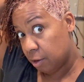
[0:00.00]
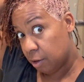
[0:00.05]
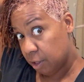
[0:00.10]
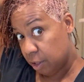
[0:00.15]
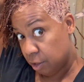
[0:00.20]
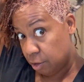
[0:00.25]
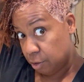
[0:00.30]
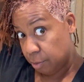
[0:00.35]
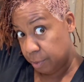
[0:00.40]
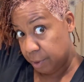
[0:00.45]
a
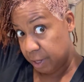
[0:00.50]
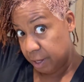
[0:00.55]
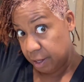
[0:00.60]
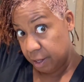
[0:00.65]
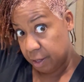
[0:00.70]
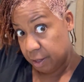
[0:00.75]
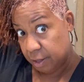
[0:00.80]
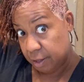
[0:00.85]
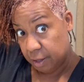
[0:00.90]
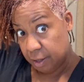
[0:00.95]
little
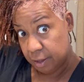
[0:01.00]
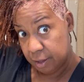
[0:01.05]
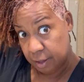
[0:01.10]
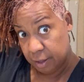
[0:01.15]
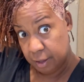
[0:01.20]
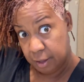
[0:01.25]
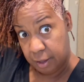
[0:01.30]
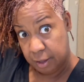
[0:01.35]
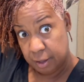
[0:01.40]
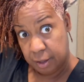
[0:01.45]
bit.
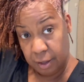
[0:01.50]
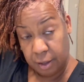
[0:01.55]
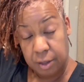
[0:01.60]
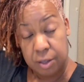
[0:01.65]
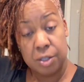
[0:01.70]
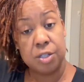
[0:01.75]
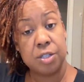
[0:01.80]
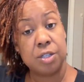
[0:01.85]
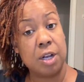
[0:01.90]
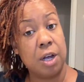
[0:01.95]

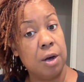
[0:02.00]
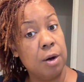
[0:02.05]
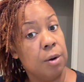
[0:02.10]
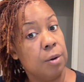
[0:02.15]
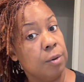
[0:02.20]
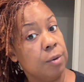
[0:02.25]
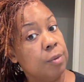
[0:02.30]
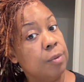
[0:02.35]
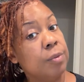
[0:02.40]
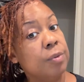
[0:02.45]

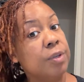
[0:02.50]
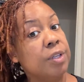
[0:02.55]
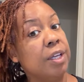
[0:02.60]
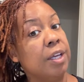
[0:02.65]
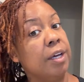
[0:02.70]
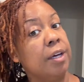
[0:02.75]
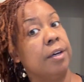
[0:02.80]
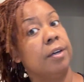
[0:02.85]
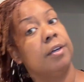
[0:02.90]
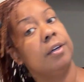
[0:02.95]
So
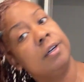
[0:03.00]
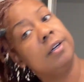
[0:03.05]
yeah,